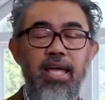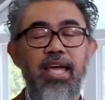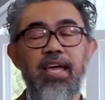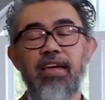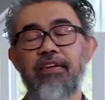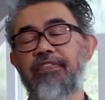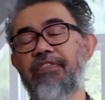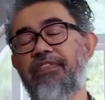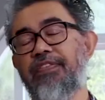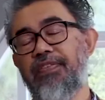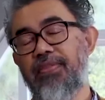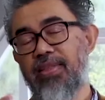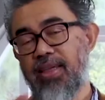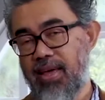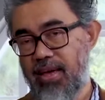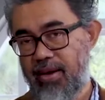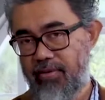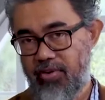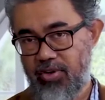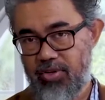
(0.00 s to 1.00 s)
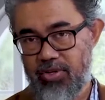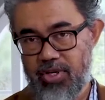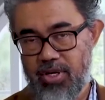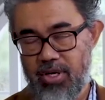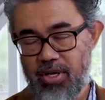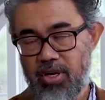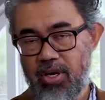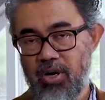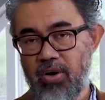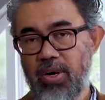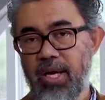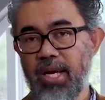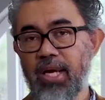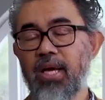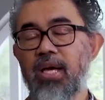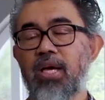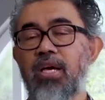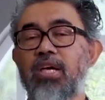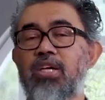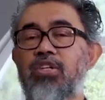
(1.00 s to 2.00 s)
if they ever start going,
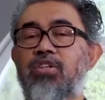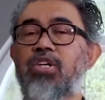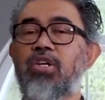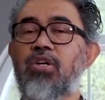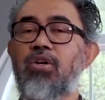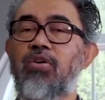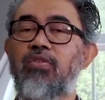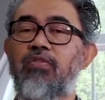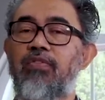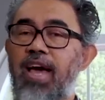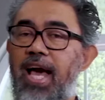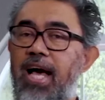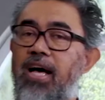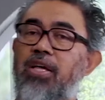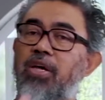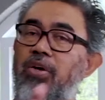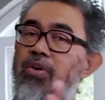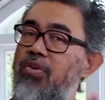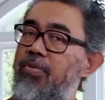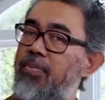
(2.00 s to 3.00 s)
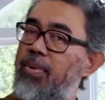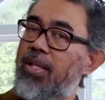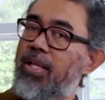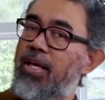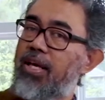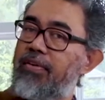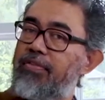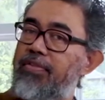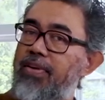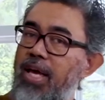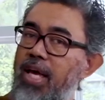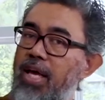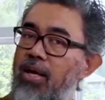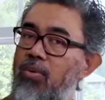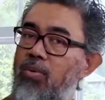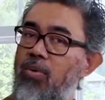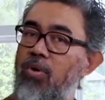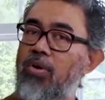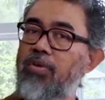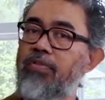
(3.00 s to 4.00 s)
to values, beliefs,
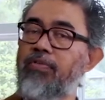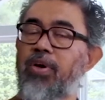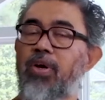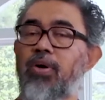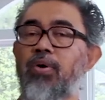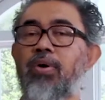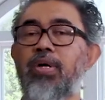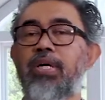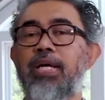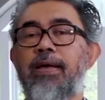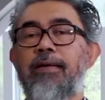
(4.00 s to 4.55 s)
and worldview.